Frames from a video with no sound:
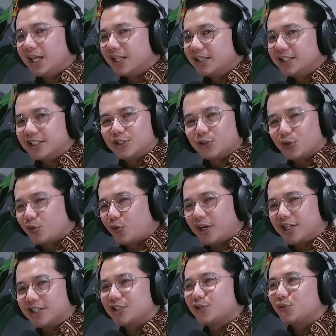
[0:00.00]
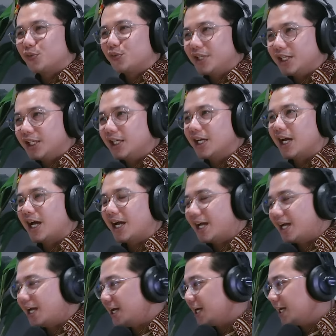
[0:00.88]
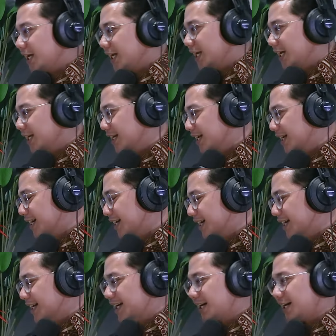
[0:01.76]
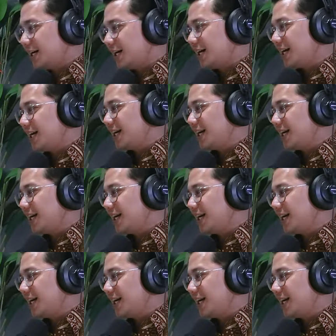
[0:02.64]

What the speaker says: This requires a really highly